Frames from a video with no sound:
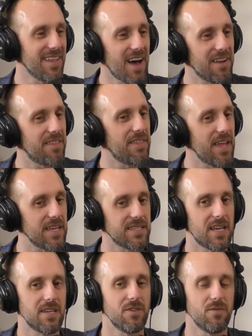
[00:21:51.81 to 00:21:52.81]
lot of things
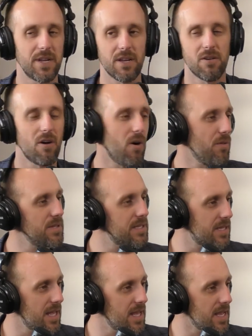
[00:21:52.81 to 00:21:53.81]
that you hear all these
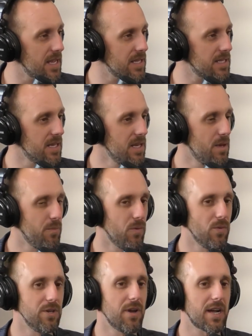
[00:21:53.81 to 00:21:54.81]
things, but
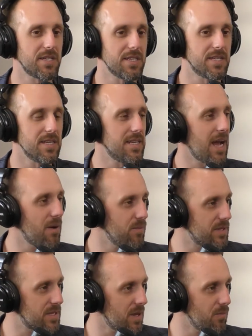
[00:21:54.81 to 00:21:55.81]
when you actually sit down
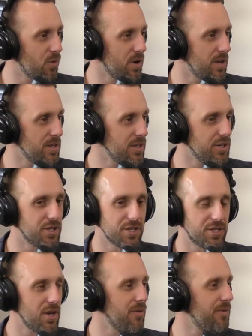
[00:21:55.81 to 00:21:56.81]
with someone, you
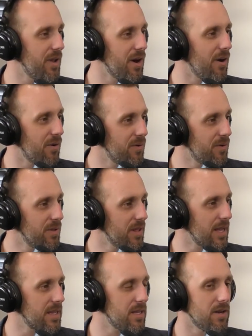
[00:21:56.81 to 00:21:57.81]
just don't know
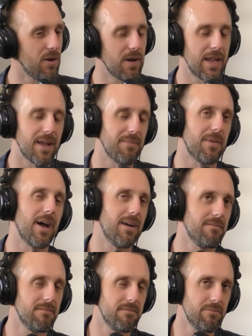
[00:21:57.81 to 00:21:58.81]
like you know and i'm
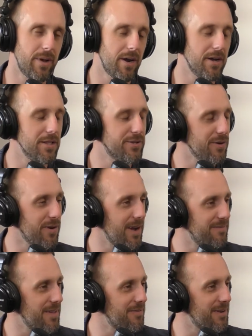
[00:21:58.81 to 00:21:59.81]
not married so i've
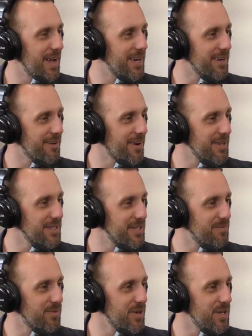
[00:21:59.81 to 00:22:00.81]
never had to cross this
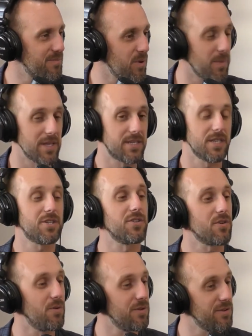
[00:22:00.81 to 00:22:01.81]
bridge but right. my sister's
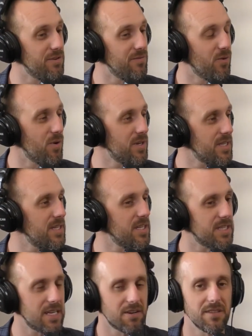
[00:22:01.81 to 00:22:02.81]
going through divorce and
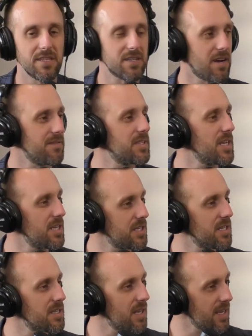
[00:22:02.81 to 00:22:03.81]
just hearing these
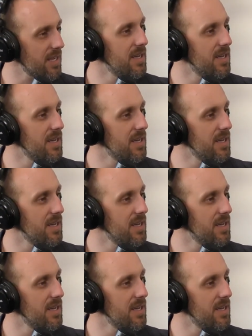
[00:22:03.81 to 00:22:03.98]
conversations like